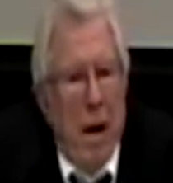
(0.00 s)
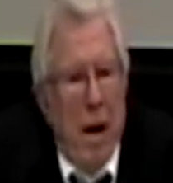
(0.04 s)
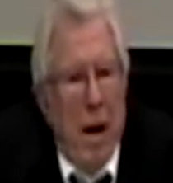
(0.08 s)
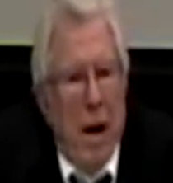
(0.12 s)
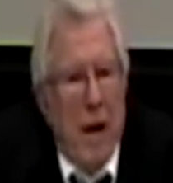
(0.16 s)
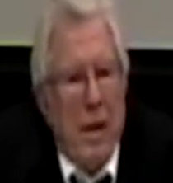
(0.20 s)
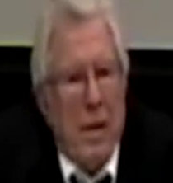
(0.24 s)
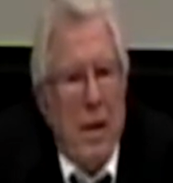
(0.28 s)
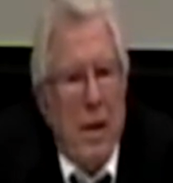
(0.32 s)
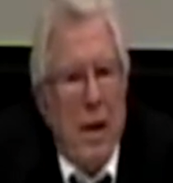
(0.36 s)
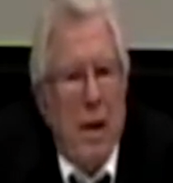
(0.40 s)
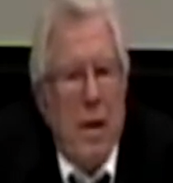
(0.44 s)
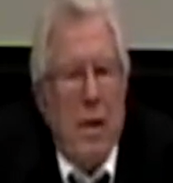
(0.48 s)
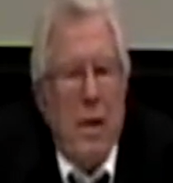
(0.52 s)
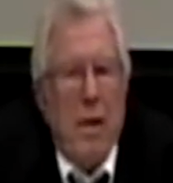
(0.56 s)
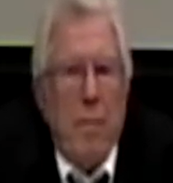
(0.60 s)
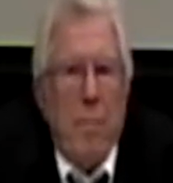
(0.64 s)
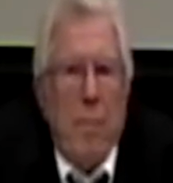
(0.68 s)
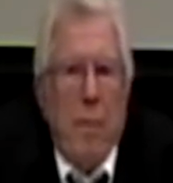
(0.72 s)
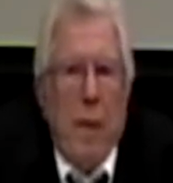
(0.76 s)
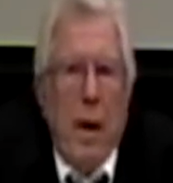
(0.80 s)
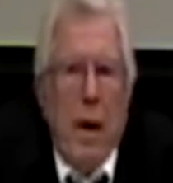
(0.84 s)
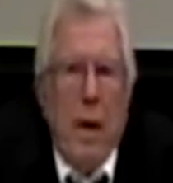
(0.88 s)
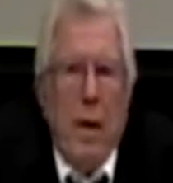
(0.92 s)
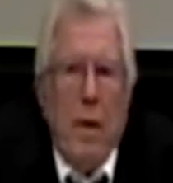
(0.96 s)
As they
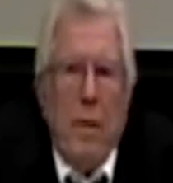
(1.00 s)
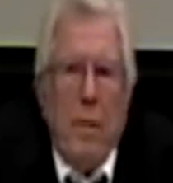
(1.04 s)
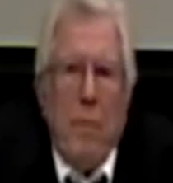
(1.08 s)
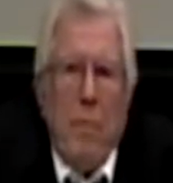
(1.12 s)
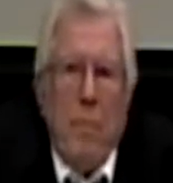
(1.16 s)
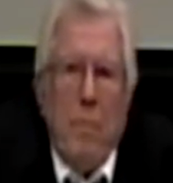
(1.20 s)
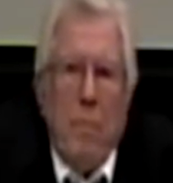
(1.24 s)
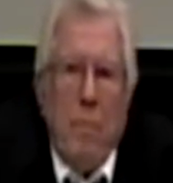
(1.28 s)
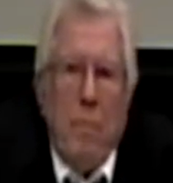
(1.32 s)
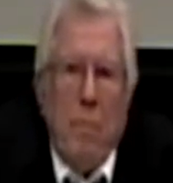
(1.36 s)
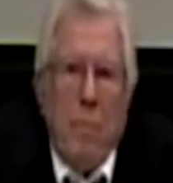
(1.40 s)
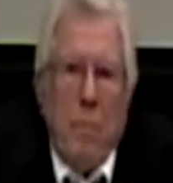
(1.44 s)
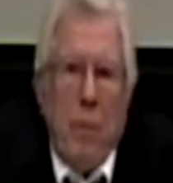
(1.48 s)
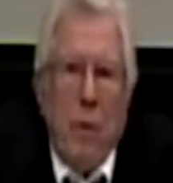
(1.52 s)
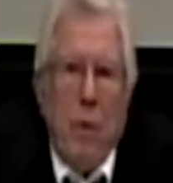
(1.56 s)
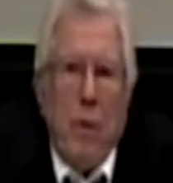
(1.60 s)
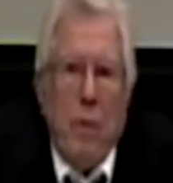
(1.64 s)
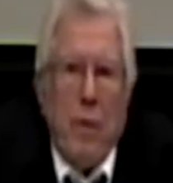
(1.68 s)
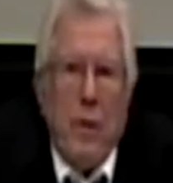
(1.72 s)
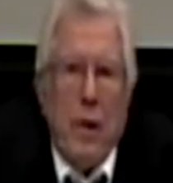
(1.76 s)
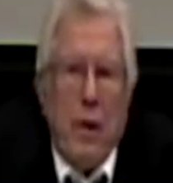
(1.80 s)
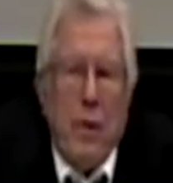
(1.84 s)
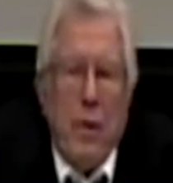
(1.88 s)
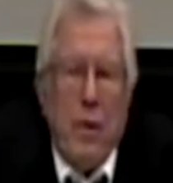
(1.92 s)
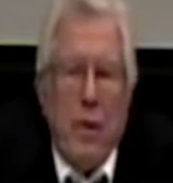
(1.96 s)
uh,
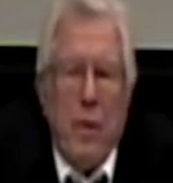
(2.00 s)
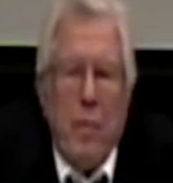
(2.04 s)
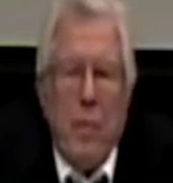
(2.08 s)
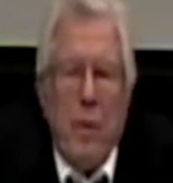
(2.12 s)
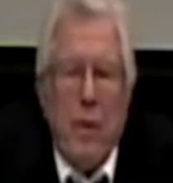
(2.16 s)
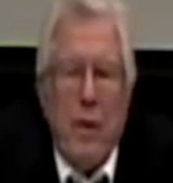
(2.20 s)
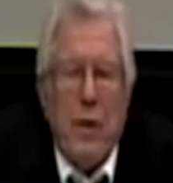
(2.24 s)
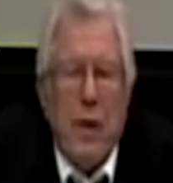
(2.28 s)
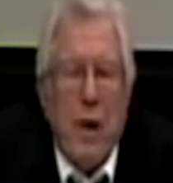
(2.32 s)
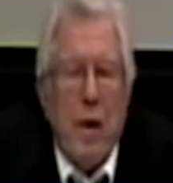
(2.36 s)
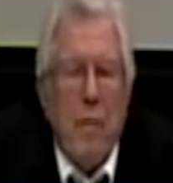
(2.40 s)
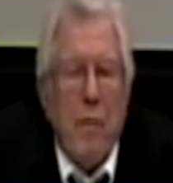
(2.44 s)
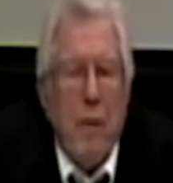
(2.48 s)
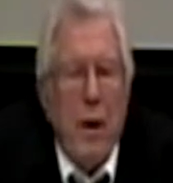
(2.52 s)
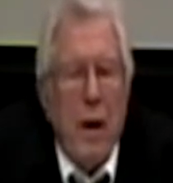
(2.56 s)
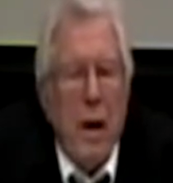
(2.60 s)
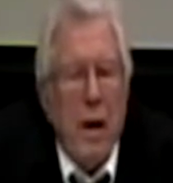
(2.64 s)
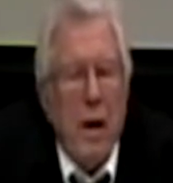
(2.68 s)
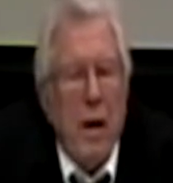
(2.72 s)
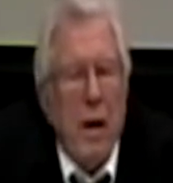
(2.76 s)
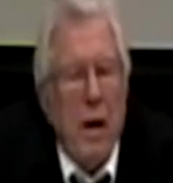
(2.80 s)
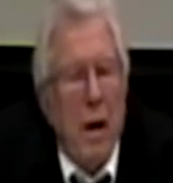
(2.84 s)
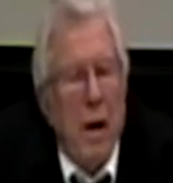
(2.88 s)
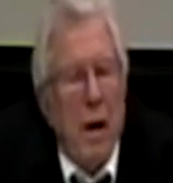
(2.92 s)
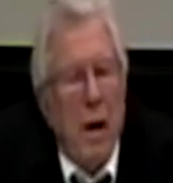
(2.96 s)
moved into the
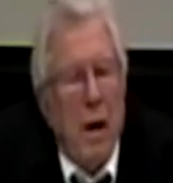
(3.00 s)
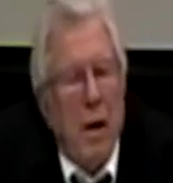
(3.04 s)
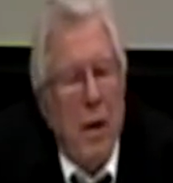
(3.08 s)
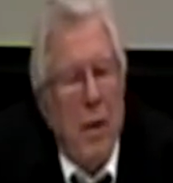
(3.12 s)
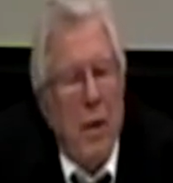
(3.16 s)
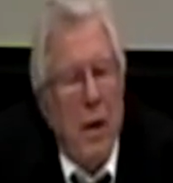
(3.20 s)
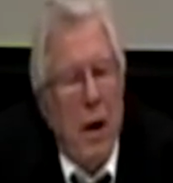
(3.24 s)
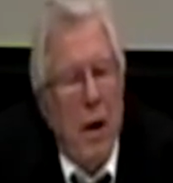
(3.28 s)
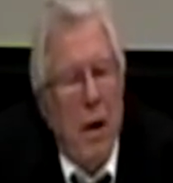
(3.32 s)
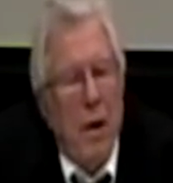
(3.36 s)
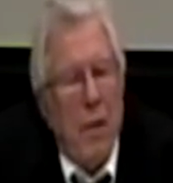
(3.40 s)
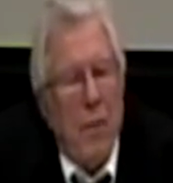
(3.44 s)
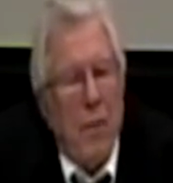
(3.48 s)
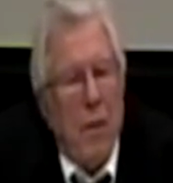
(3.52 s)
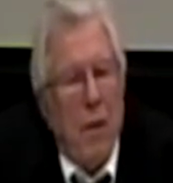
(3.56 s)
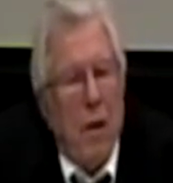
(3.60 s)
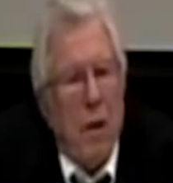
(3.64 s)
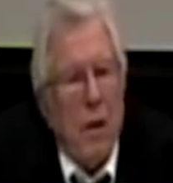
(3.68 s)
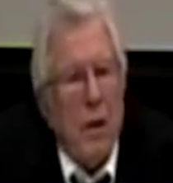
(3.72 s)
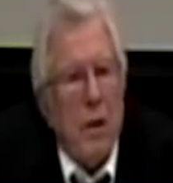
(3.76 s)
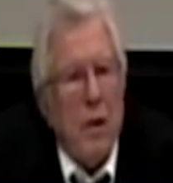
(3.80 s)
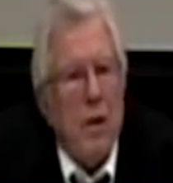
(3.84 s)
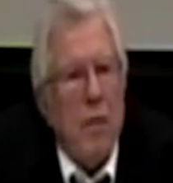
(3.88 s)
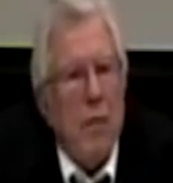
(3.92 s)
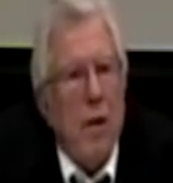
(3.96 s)
Pacific, they of
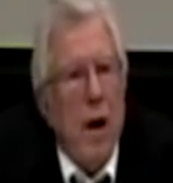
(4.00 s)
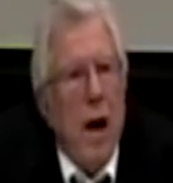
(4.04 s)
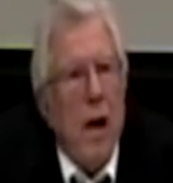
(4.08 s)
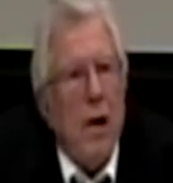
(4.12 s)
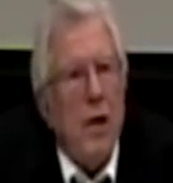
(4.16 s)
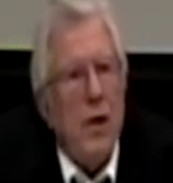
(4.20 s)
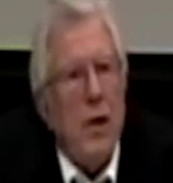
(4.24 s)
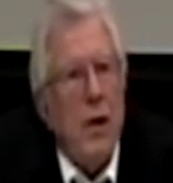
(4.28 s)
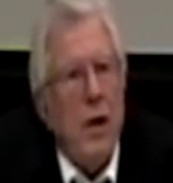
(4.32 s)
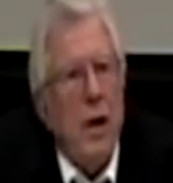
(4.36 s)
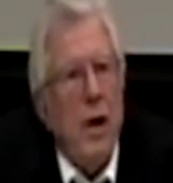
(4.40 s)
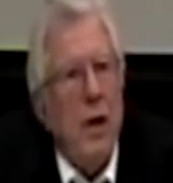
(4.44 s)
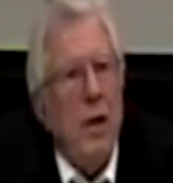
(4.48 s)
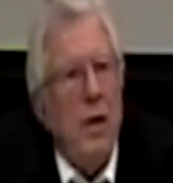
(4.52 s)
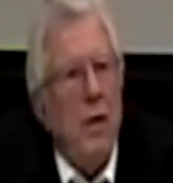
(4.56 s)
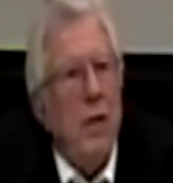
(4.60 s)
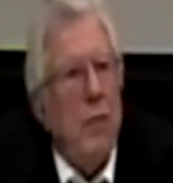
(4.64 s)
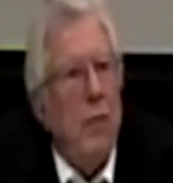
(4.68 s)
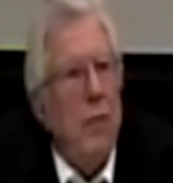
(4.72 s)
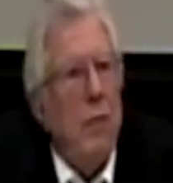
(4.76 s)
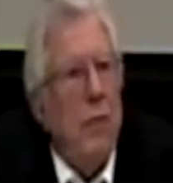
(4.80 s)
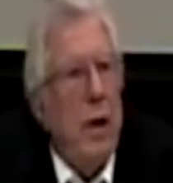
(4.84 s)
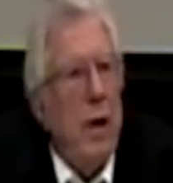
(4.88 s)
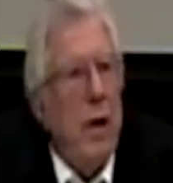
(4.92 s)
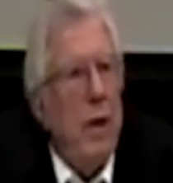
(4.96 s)
course crashed
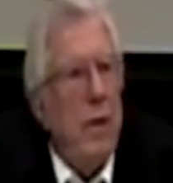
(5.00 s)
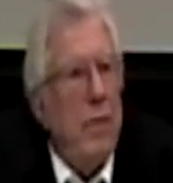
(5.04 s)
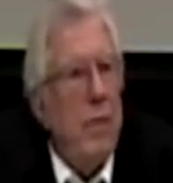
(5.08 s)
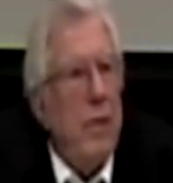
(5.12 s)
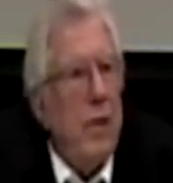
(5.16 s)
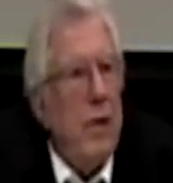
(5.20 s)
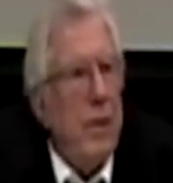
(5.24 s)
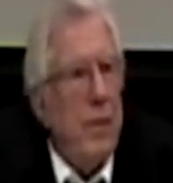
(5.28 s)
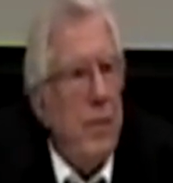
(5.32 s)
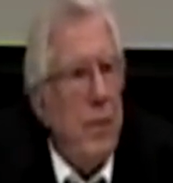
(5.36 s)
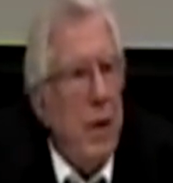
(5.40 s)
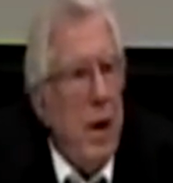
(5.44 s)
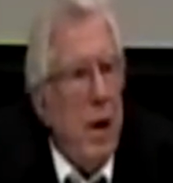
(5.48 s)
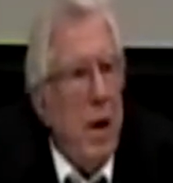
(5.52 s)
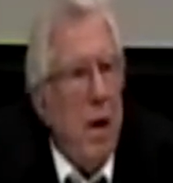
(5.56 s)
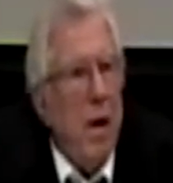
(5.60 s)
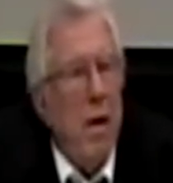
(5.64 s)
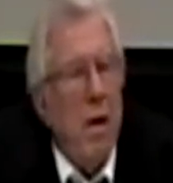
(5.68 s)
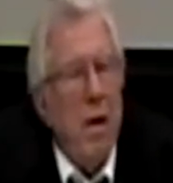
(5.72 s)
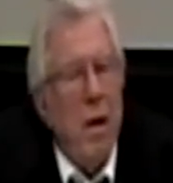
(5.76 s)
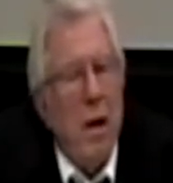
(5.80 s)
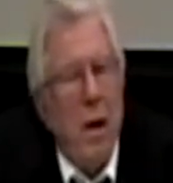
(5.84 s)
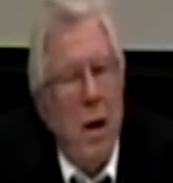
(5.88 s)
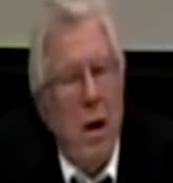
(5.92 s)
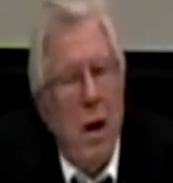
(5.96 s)
into interest
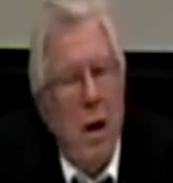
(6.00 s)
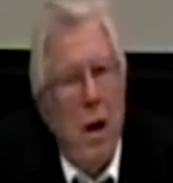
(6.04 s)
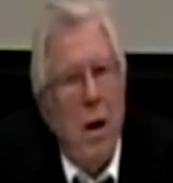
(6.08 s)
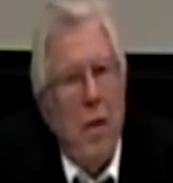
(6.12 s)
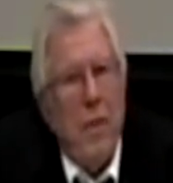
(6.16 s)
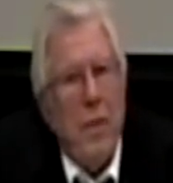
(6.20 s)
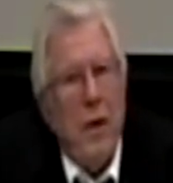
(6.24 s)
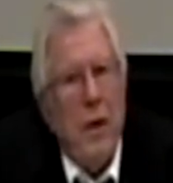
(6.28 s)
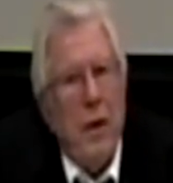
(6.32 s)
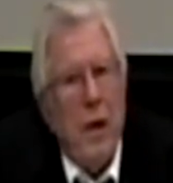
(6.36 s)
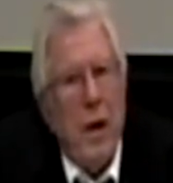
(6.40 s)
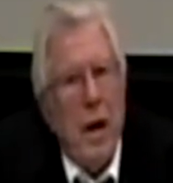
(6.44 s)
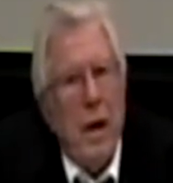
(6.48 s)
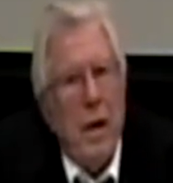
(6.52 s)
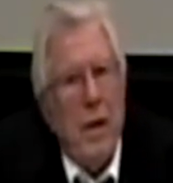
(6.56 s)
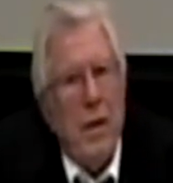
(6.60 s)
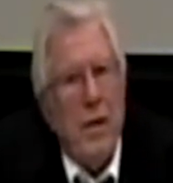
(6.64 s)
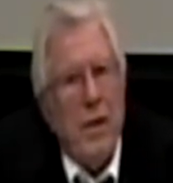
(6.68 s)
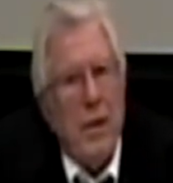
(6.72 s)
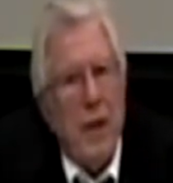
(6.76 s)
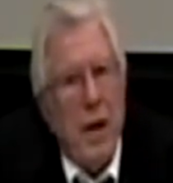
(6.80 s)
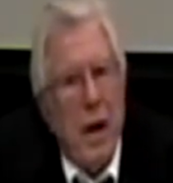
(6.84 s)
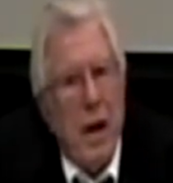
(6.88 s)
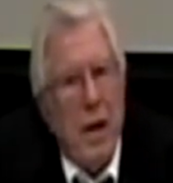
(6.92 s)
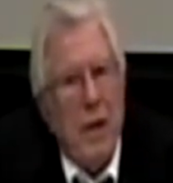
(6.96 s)
sphere of the United
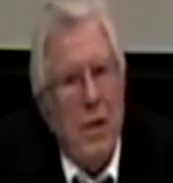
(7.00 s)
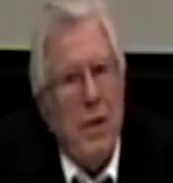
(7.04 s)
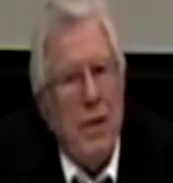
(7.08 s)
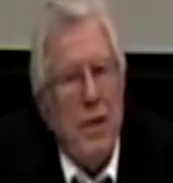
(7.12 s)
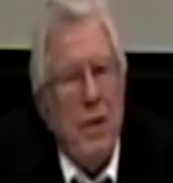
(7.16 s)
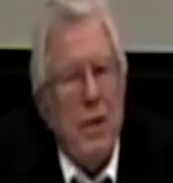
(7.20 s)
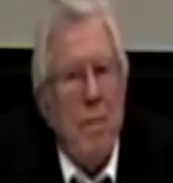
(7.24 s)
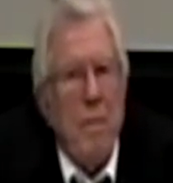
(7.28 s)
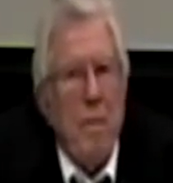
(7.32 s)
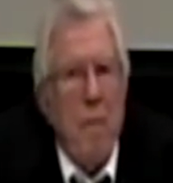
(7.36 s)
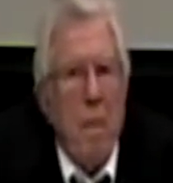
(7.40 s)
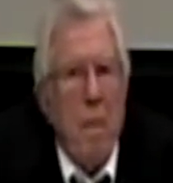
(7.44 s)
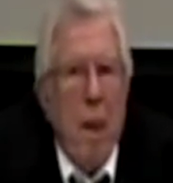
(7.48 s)
States.